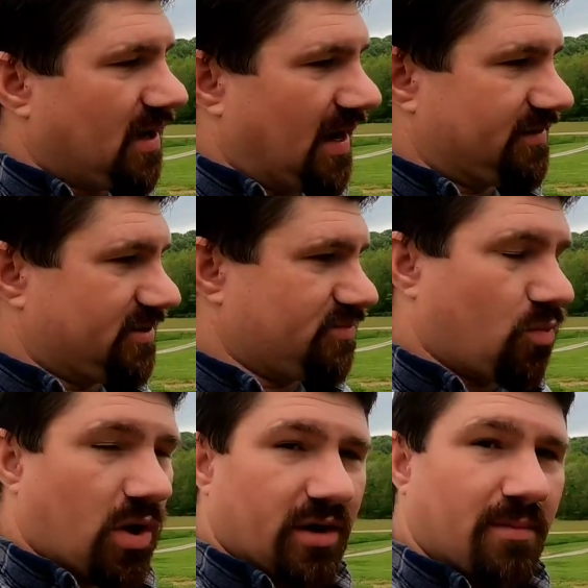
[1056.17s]
I just
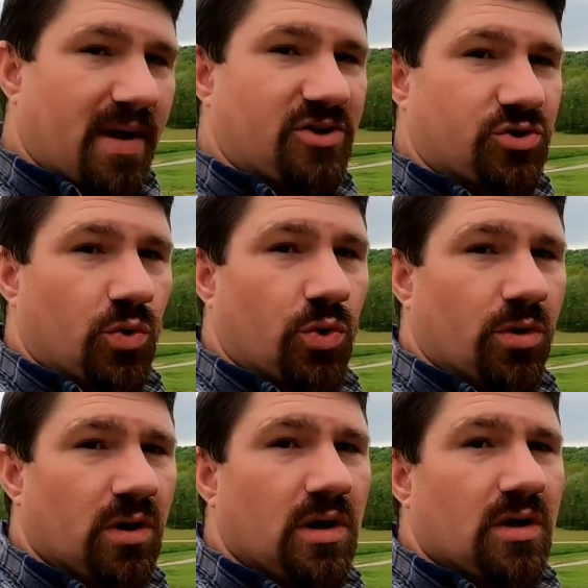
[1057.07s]
wanted to make
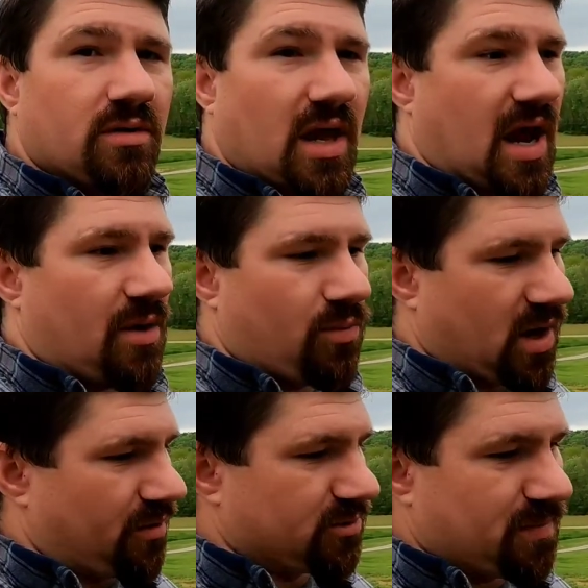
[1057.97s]
sure that
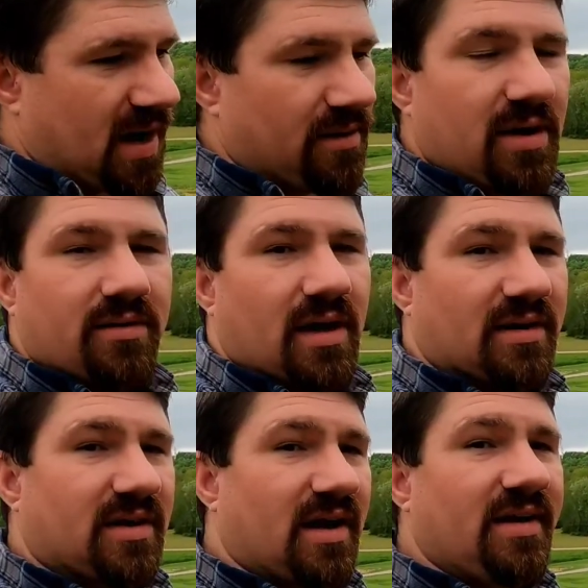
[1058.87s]
what I was buying,
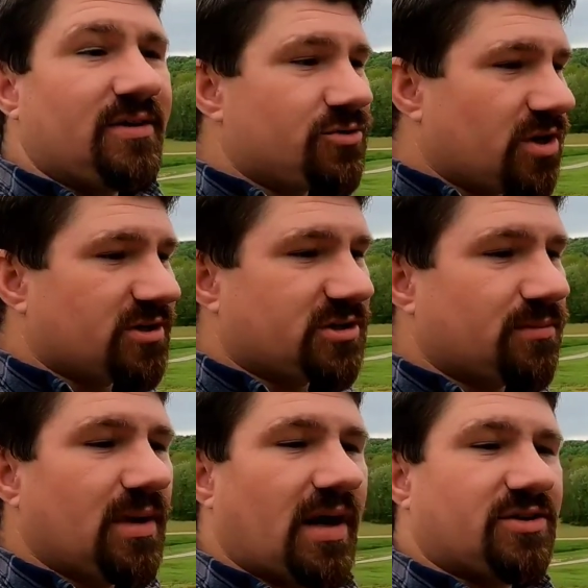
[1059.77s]
not that I didn't trust
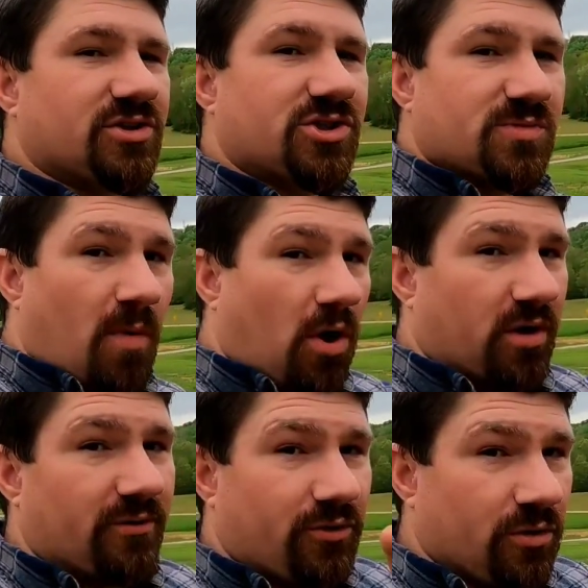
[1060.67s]
them, it's just
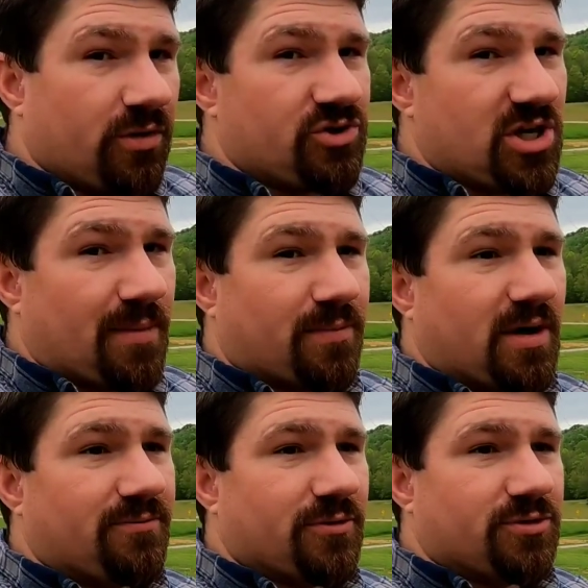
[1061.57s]
smart. If you're going to shop
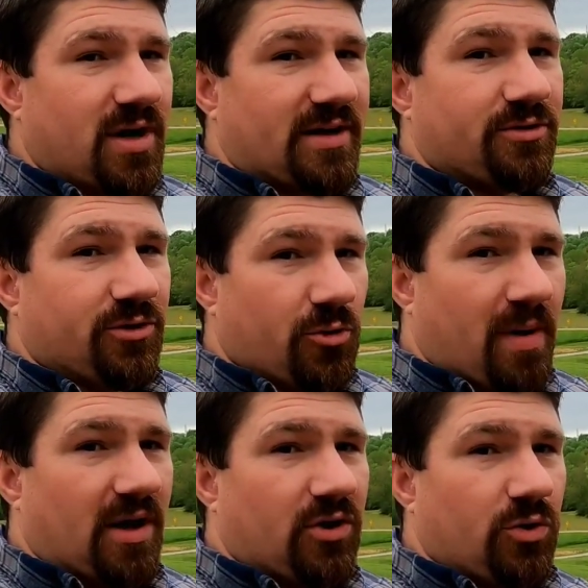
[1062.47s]
around for a tractor and you're going
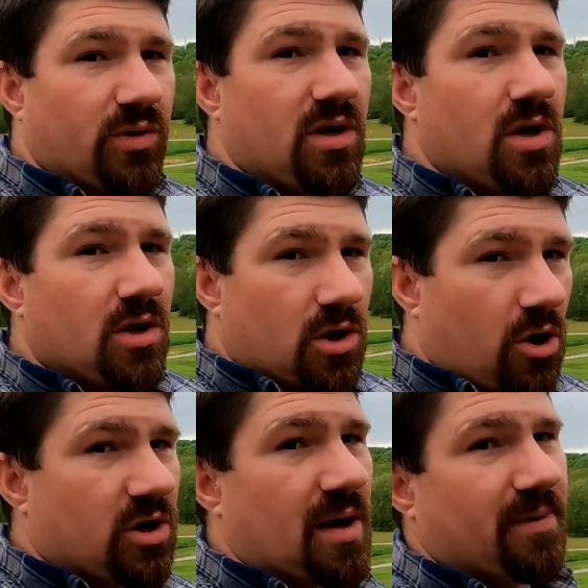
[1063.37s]
to buy a new one,
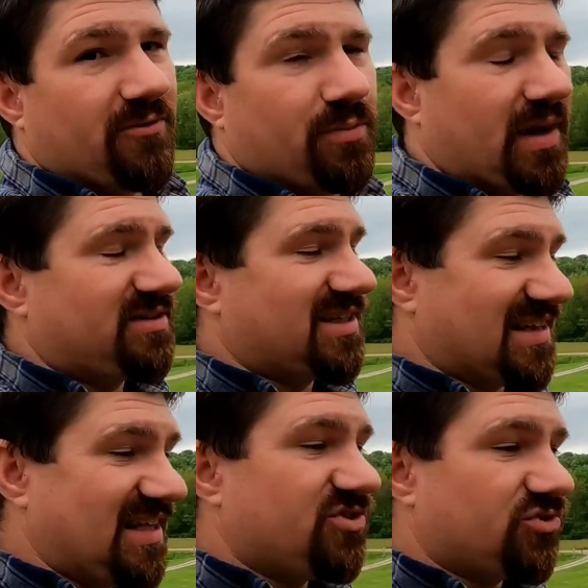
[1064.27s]
call a couple different places,
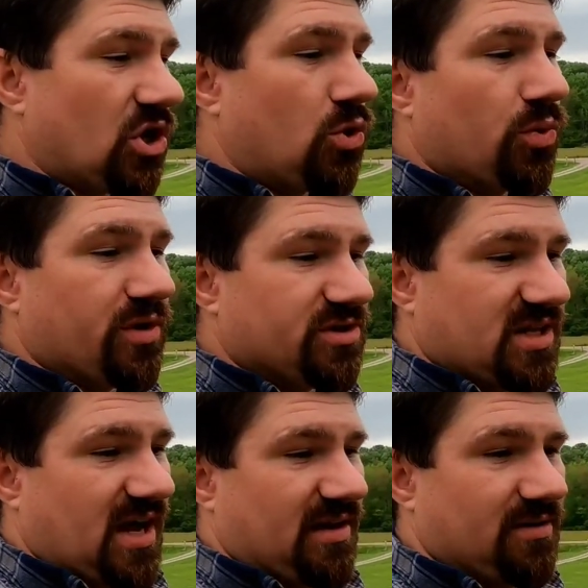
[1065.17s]
at least know where you
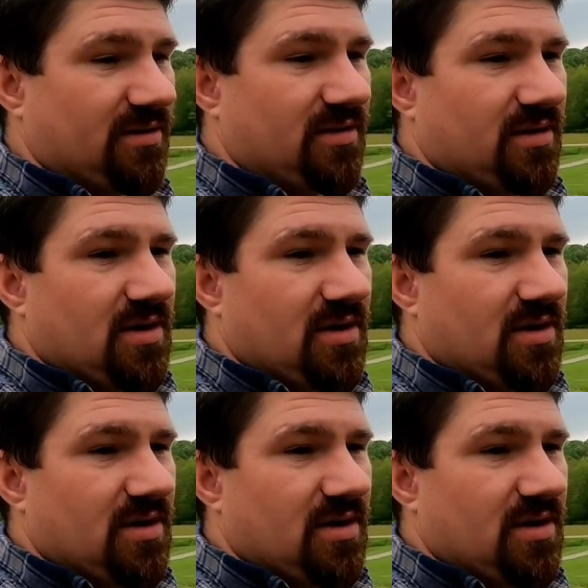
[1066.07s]
stand.